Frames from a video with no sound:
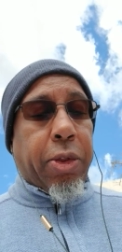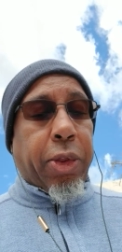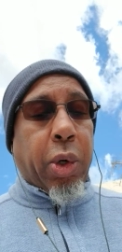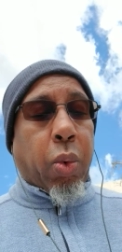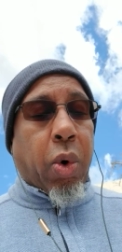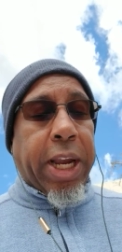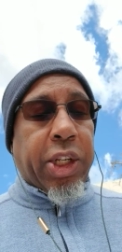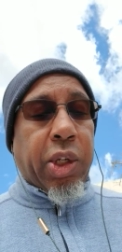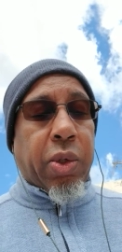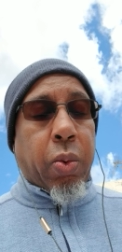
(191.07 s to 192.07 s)
The
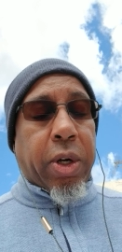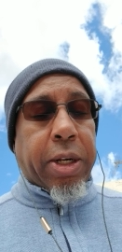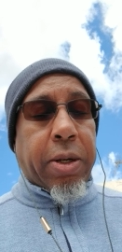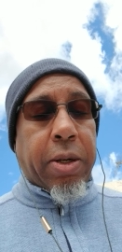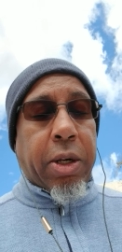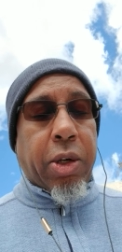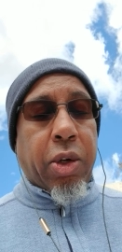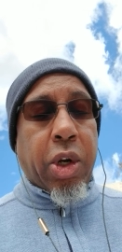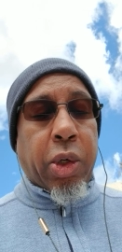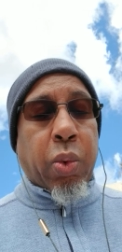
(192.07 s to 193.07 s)
righteous one
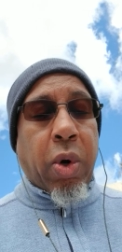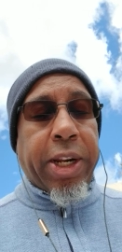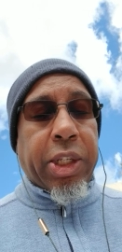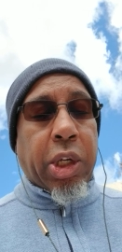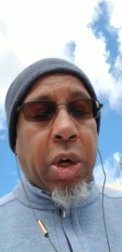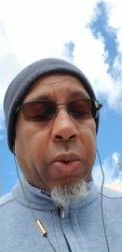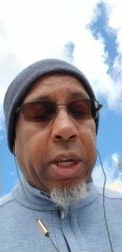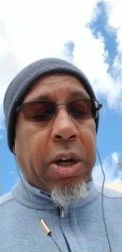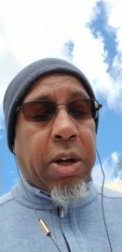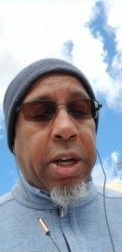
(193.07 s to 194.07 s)
knows what is going
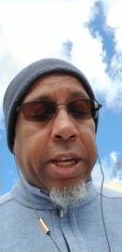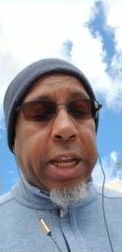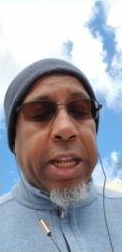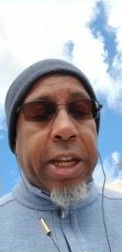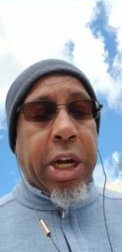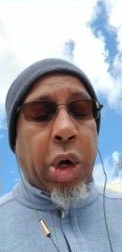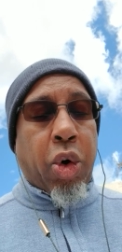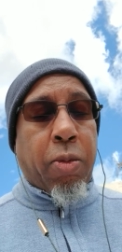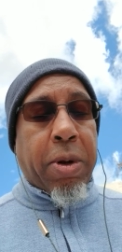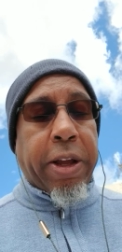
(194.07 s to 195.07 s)
on in the
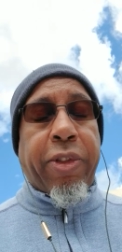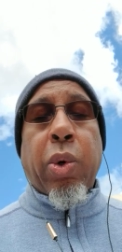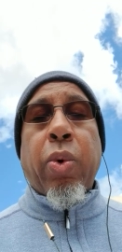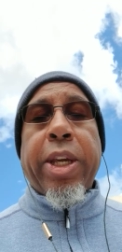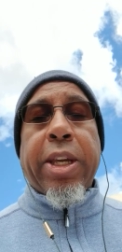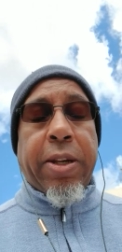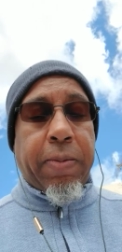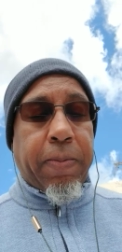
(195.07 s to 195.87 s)
home of the wicked.